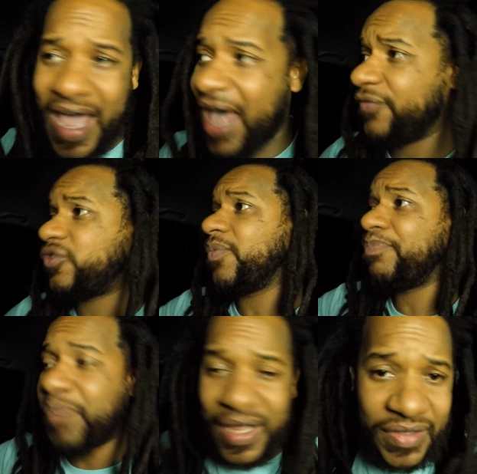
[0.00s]
have some
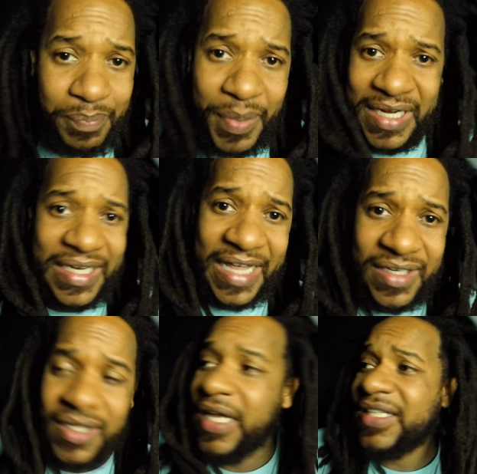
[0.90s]
butter
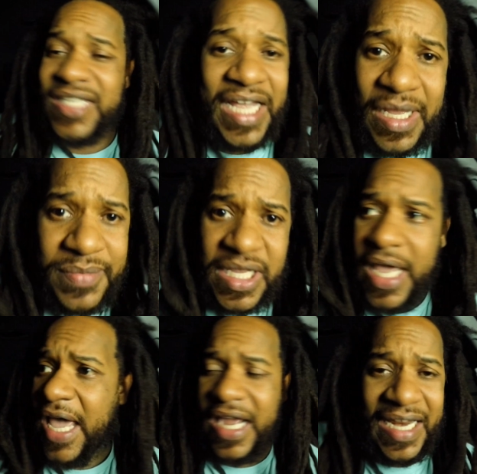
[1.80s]
leather Tim's
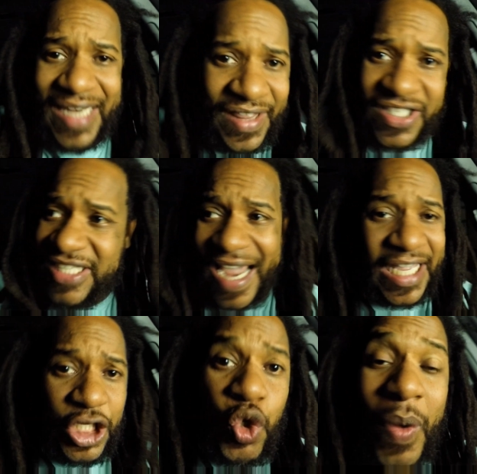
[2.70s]
and a leather
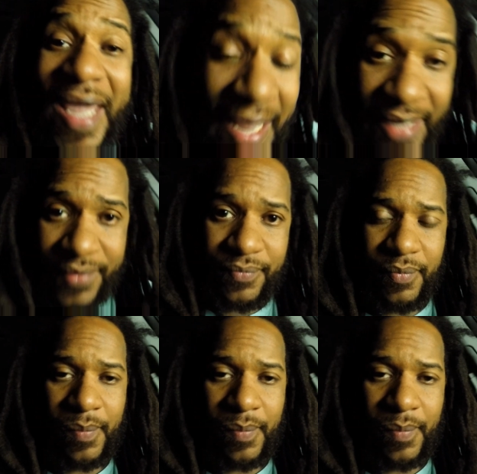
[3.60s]
jacket, and you in.